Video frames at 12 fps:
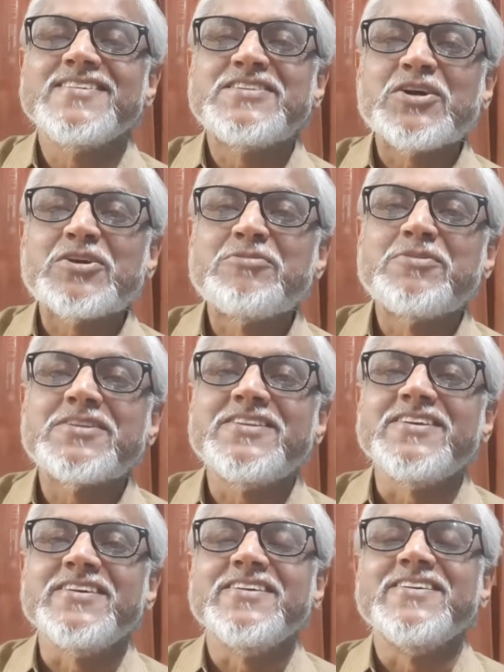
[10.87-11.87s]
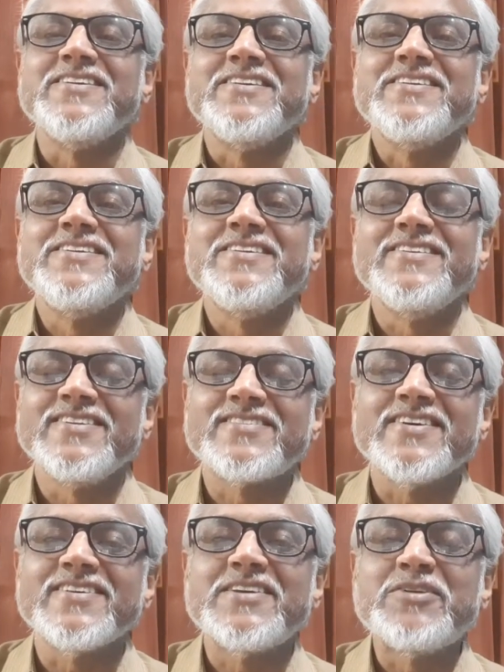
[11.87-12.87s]
Chakraborty
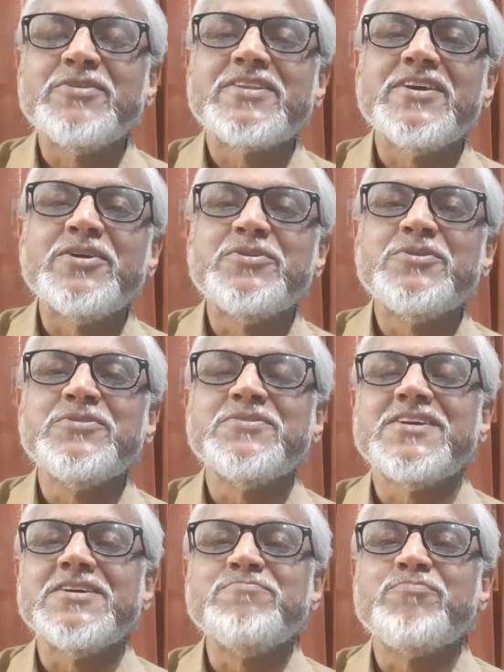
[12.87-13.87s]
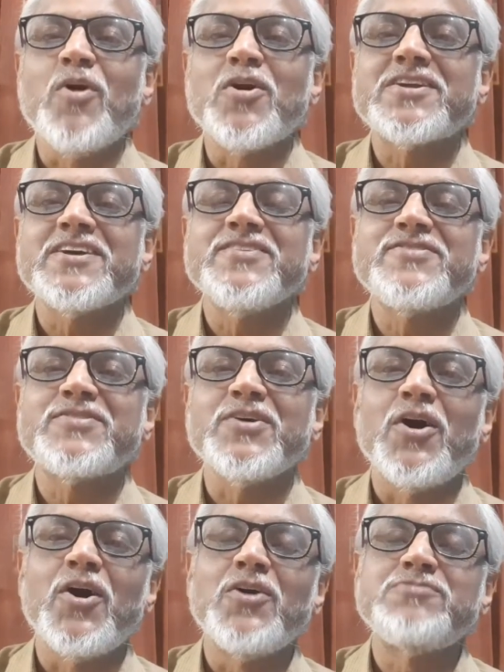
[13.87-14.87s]
discussing with you the importance
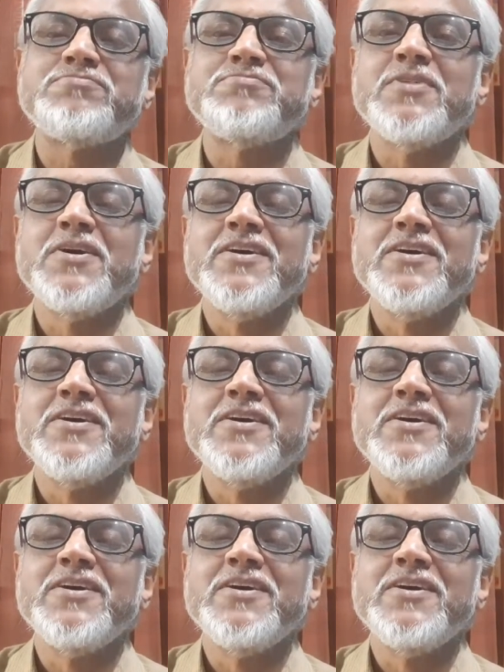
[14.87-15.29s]
of